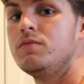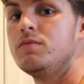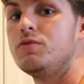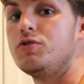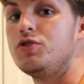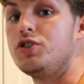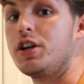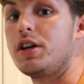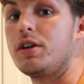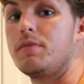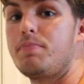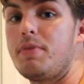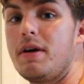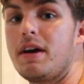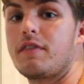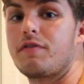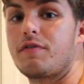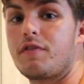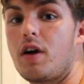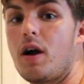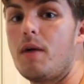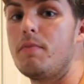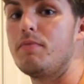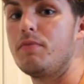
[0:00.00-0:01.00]
She could pick
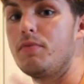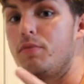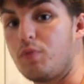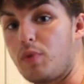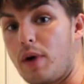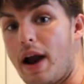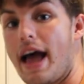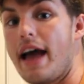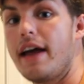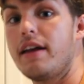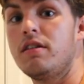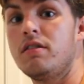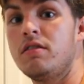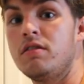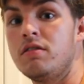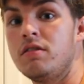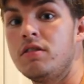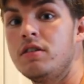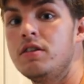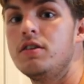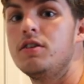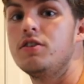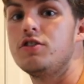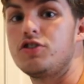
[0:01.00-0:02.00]
from
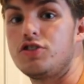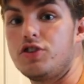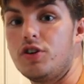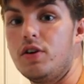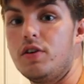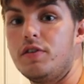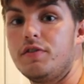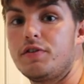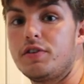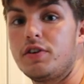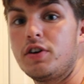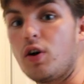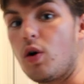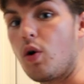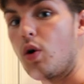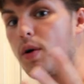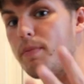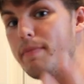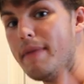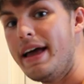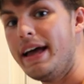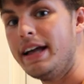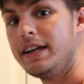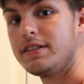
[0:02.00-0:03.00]
red, silver, or
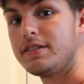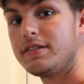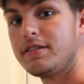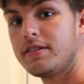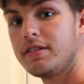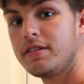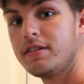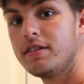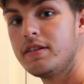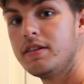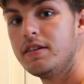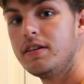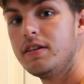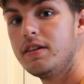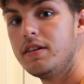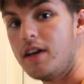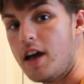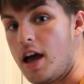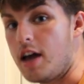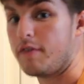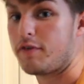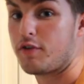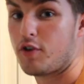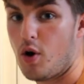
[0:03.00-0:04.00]
mint.
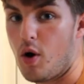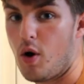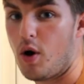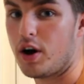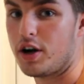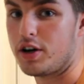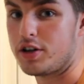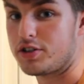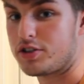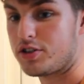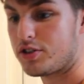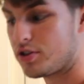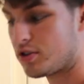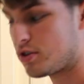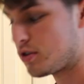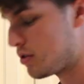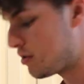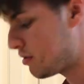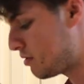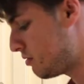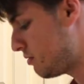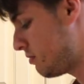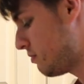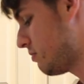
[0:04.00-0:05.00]
And of
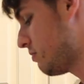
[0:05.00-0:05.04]
course,